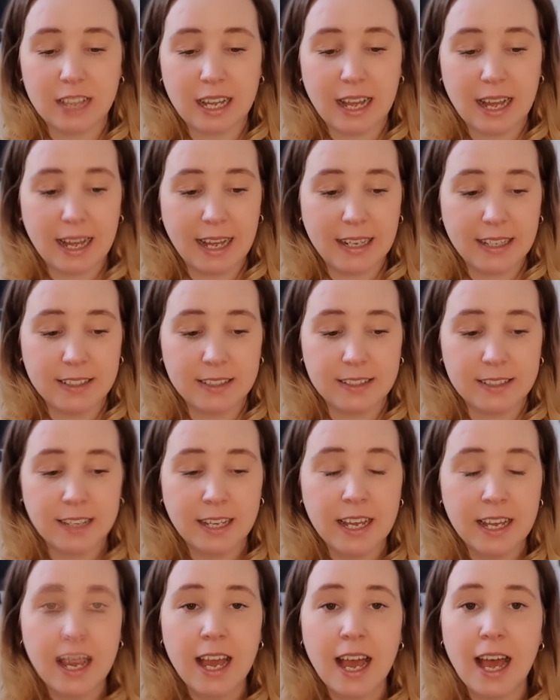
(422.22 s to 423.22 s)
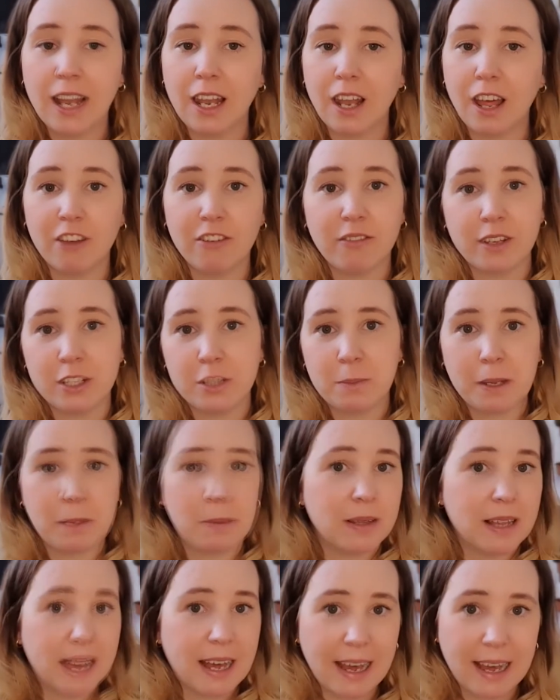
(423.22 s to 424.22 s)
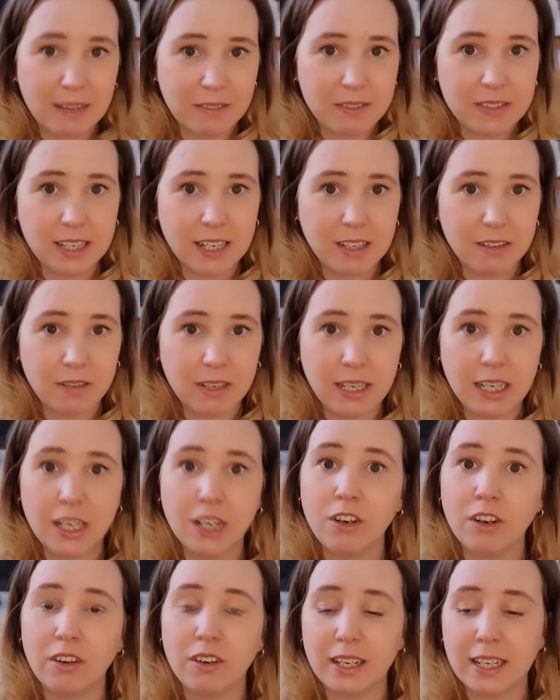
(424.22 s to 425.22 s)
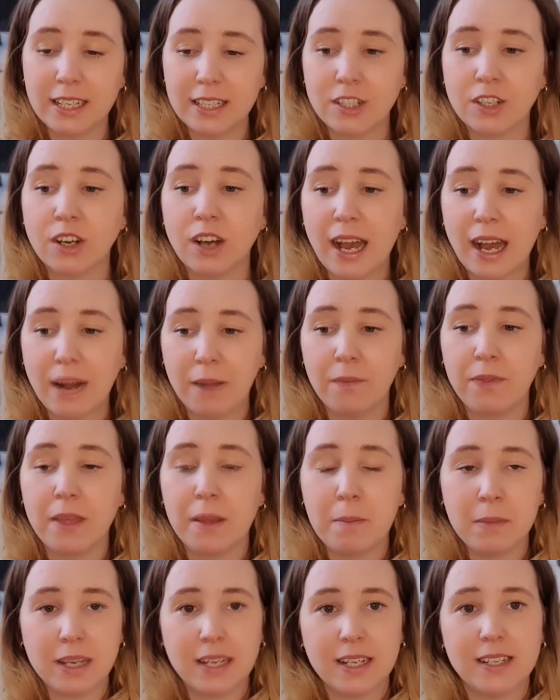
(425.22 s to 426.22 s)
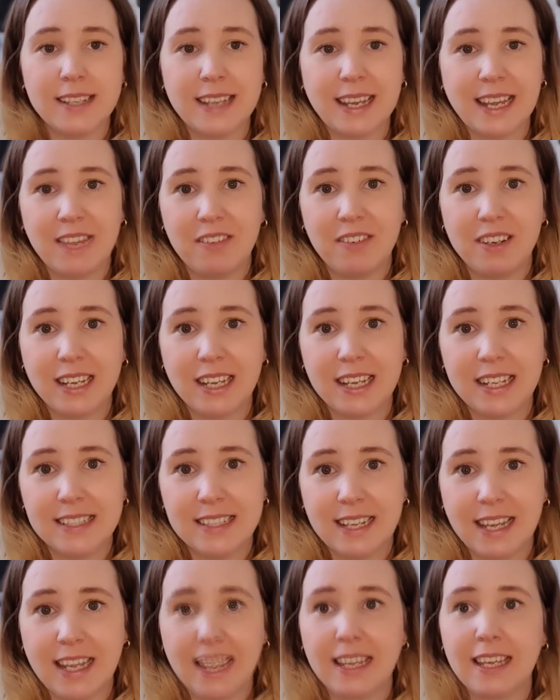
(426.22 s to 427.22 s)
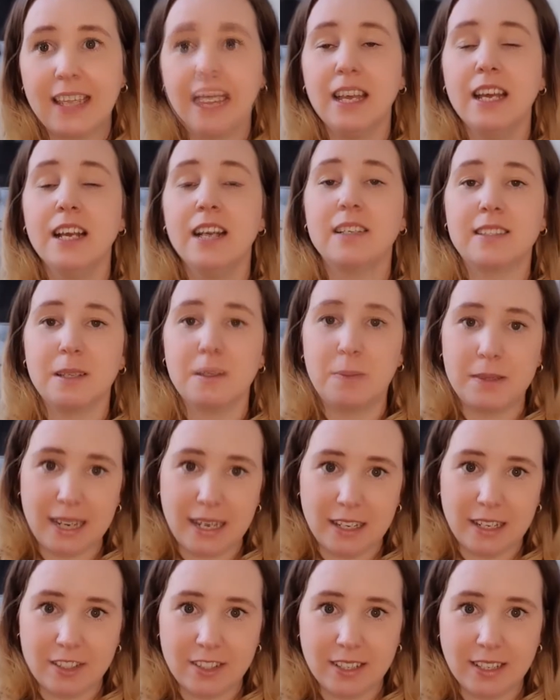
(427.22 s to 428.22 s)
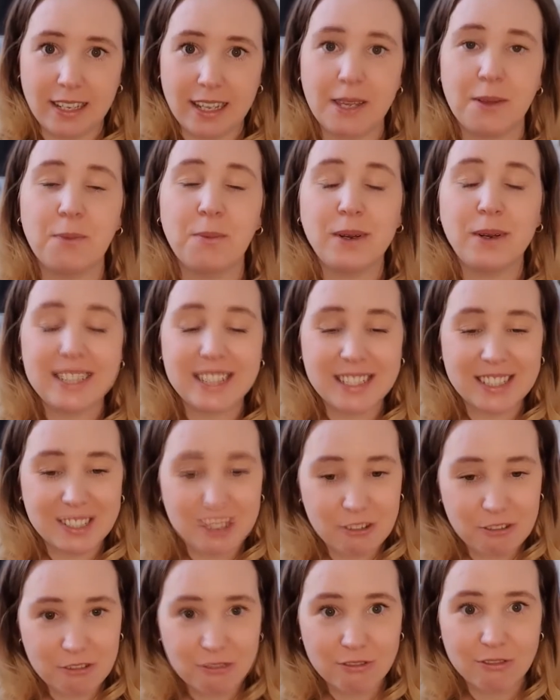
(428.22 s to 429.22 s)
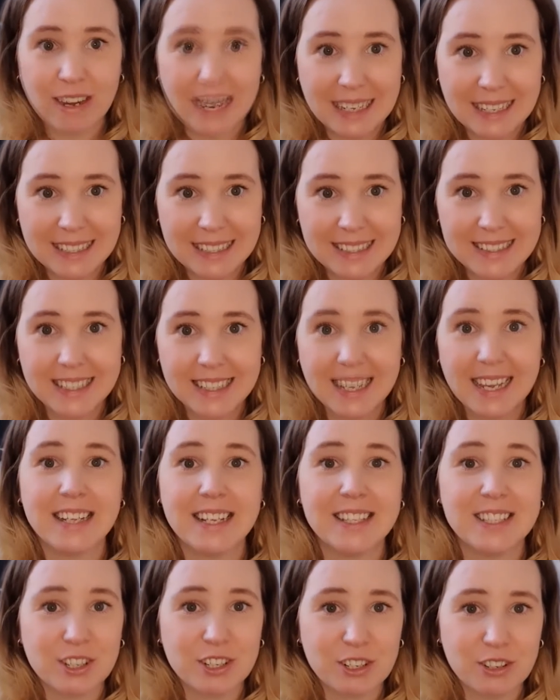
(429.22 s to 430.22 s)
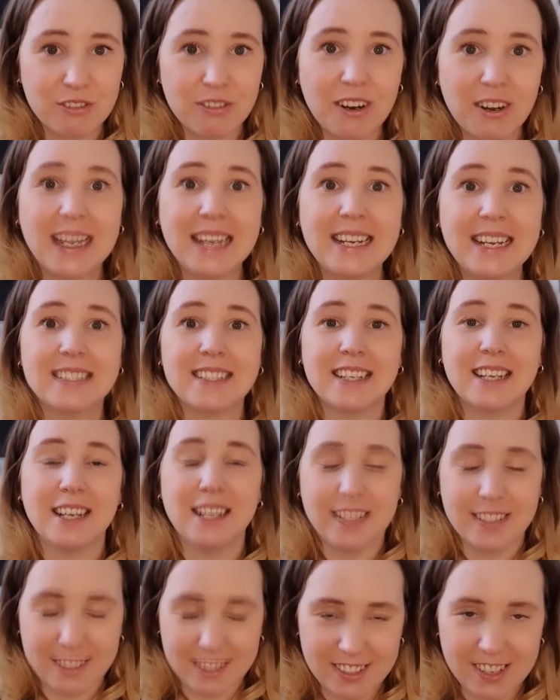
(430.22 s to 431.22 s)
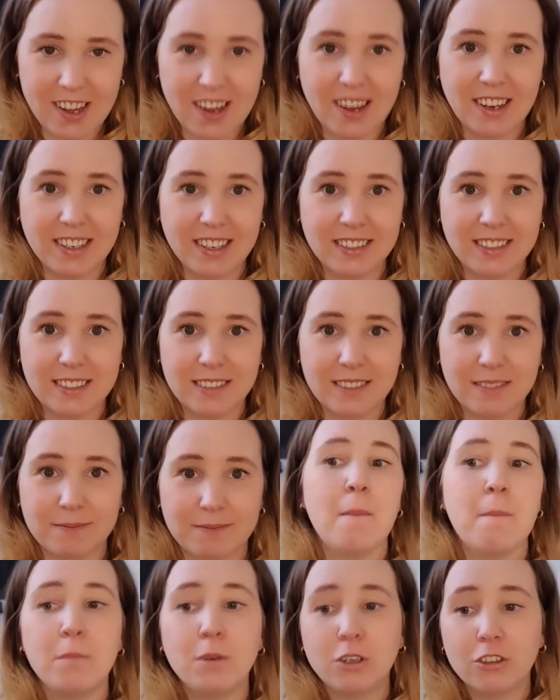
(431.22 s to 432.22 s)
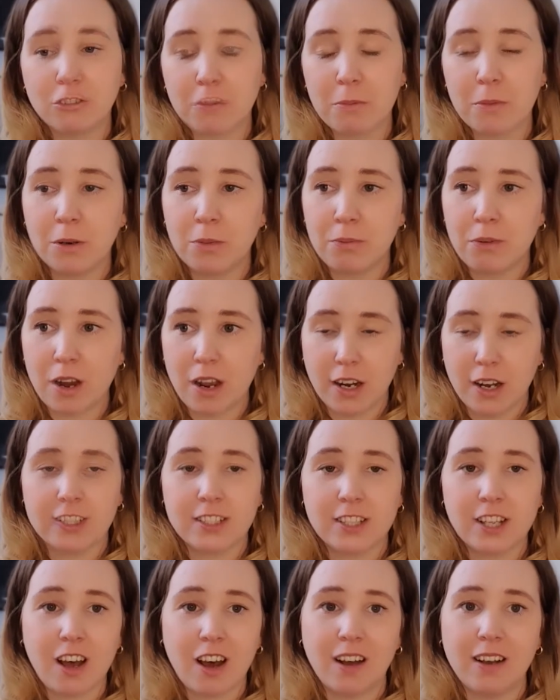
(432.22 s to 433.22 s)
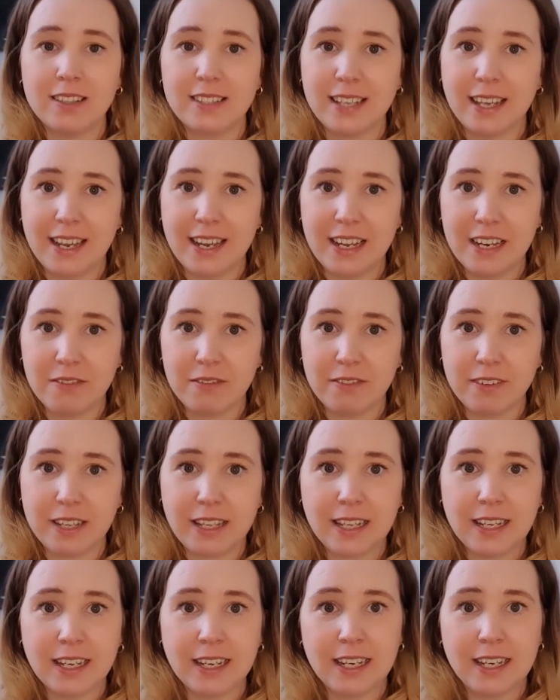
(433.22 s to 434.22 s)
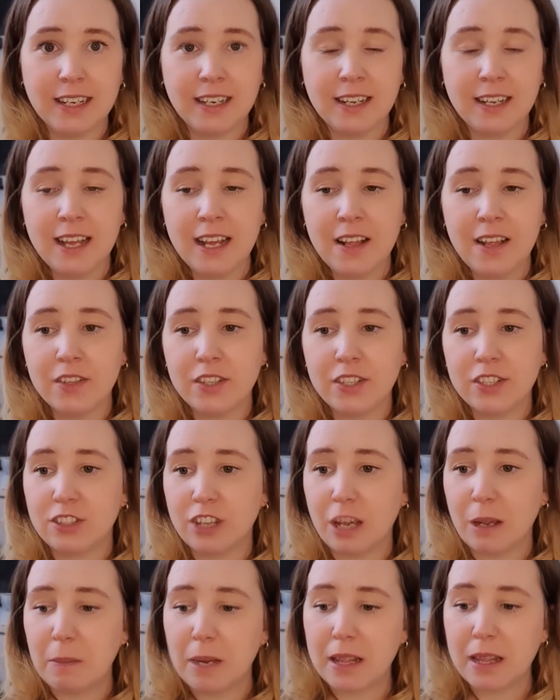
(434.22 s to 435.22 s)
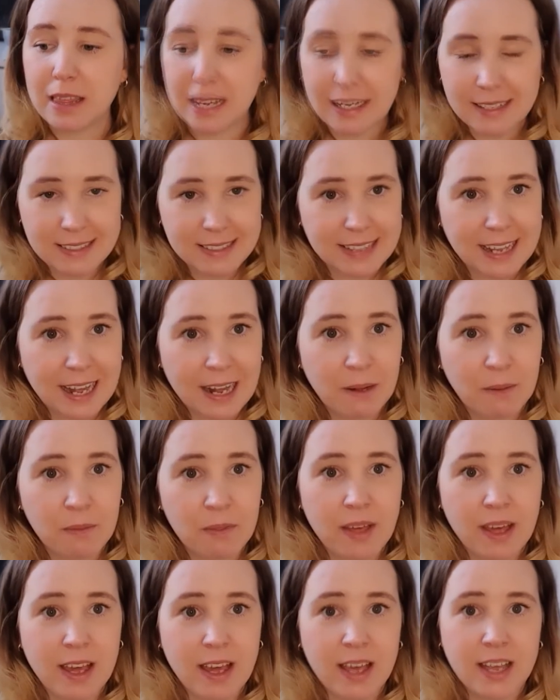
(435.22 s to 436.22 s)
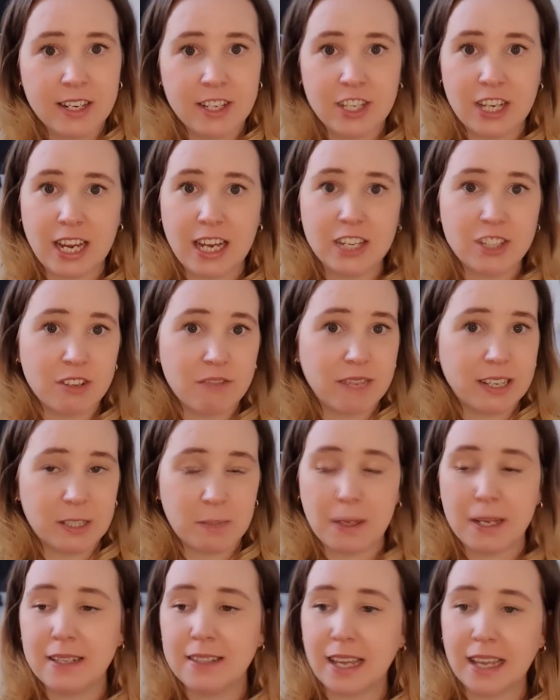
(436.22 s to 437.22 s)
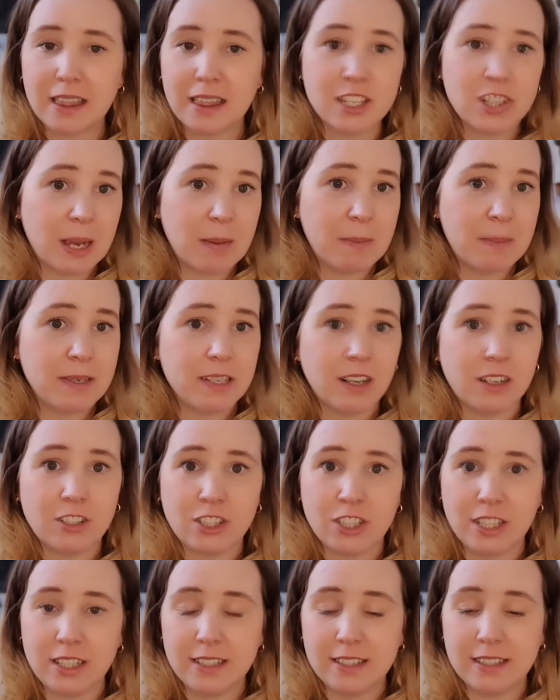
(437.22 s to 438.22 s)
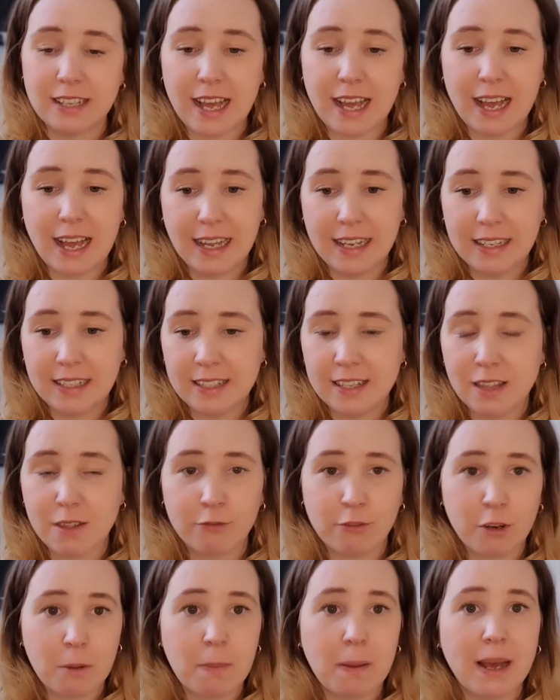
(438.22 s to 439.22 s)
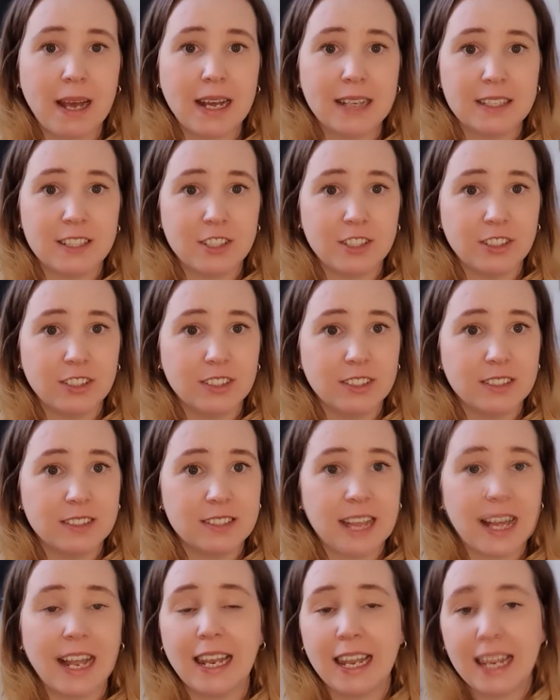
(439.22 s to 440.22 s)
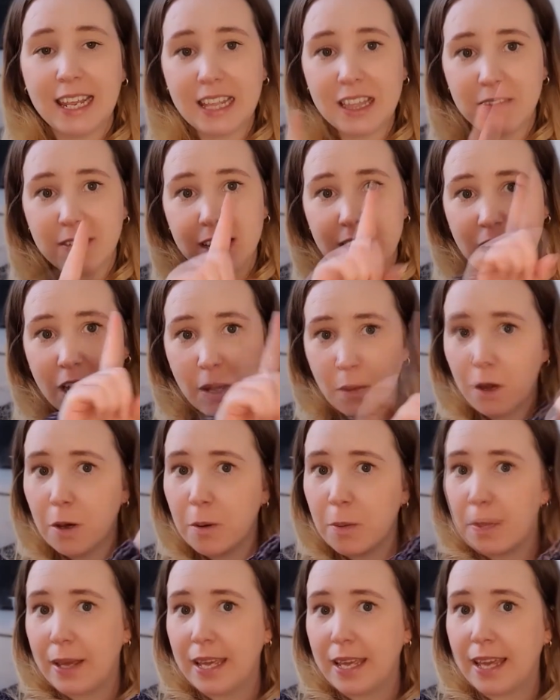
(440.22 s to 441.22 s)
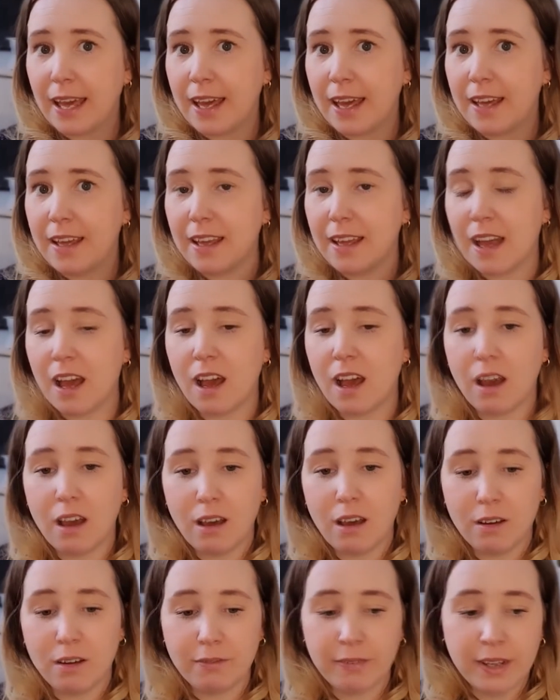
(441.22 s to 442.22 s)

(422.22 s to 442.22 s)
and a lot of those people have stayed vegan, or at least cut out their meat and dairy intake substantially, which is great. It's a great start. More and more products are turning vegan. There's so many things now that are changing the recipes, like the jammy dodgers and the fruit pastels. I'll link the video up here of